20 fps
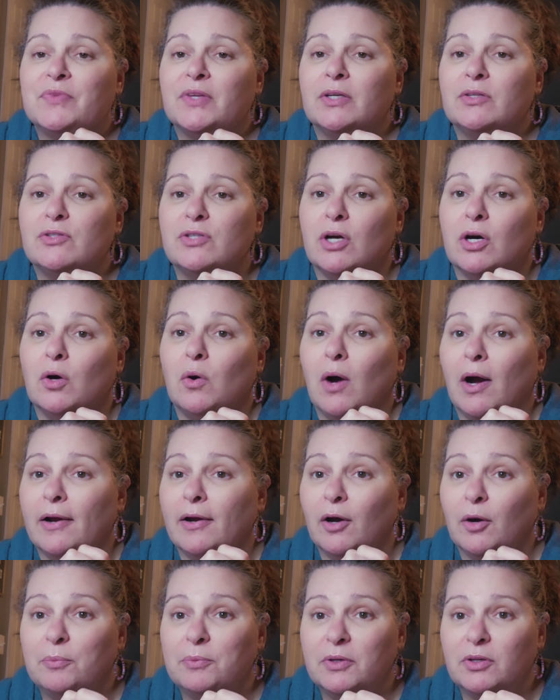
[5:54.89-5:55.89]
So I
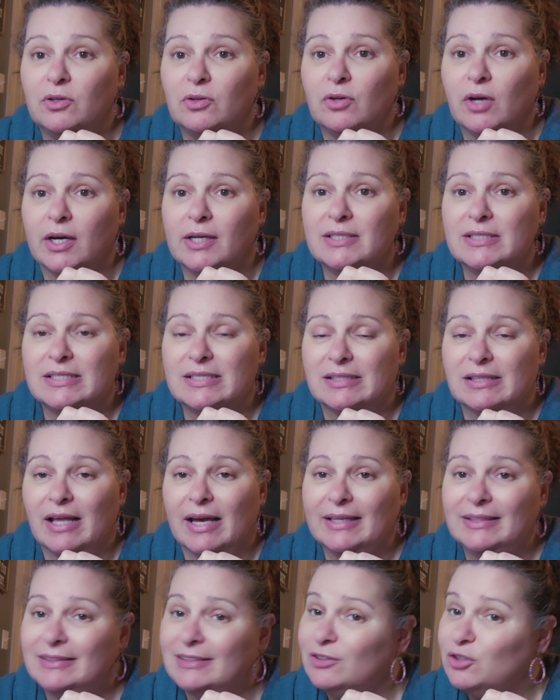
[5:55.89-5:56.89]
hope that you guys
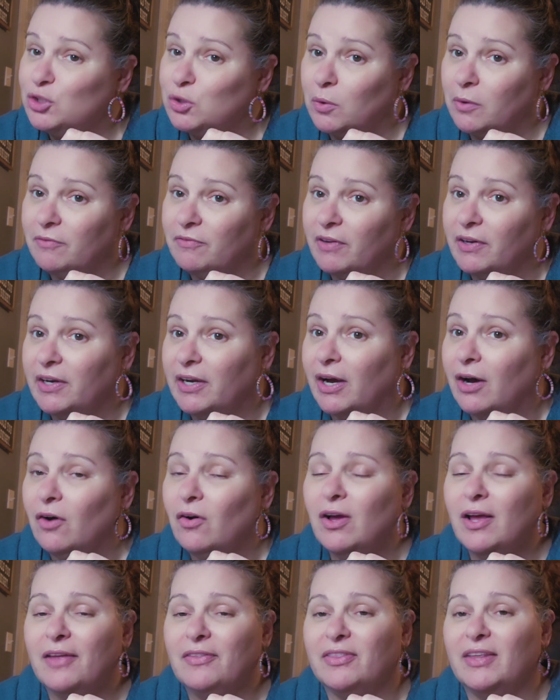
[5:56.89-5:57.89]
like this short video,
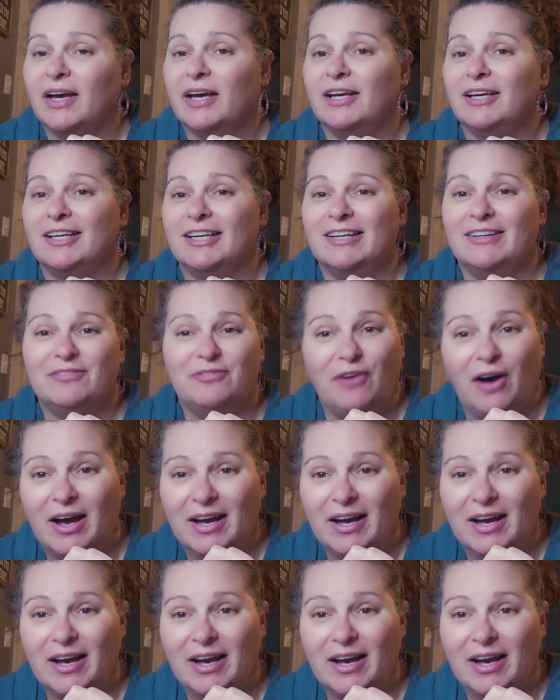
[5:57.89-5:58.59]
that it